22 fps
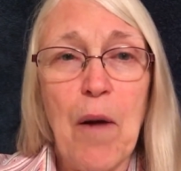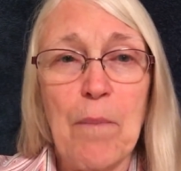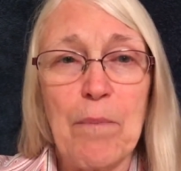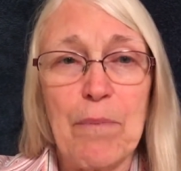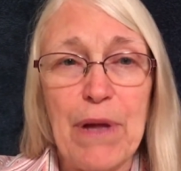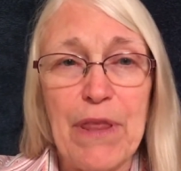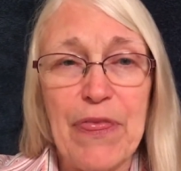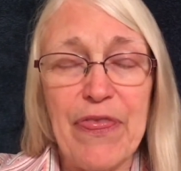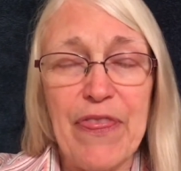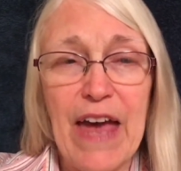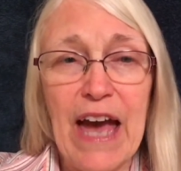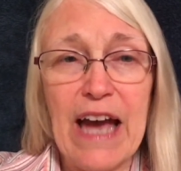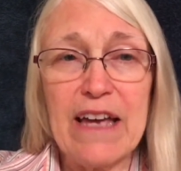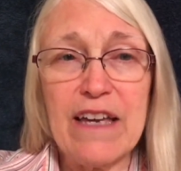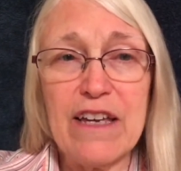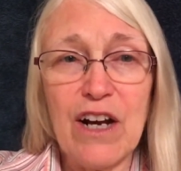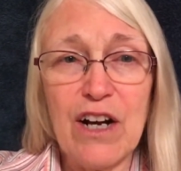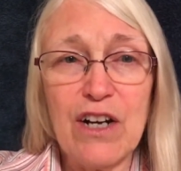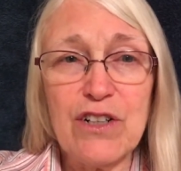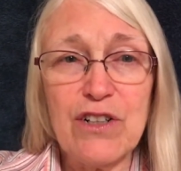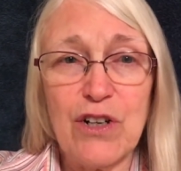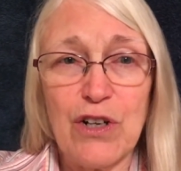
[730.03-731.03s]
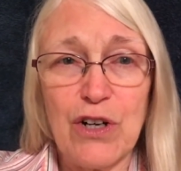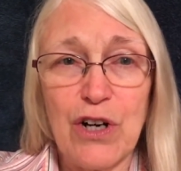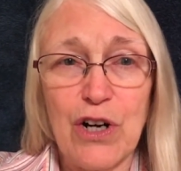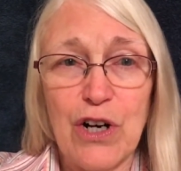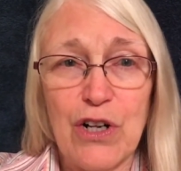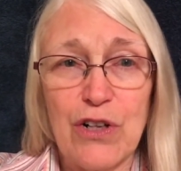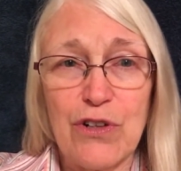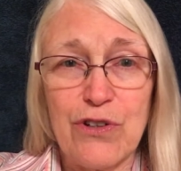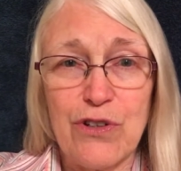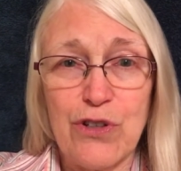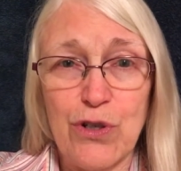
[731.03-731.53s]
But that young
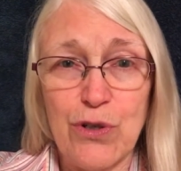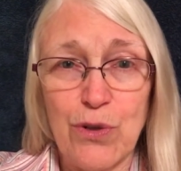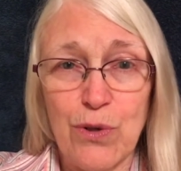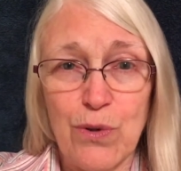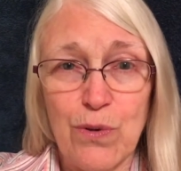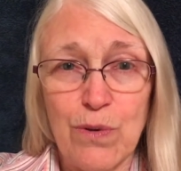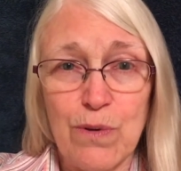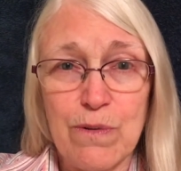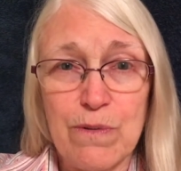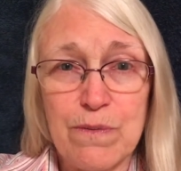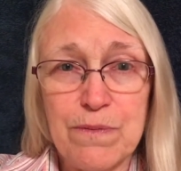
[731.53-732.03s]
girl knew.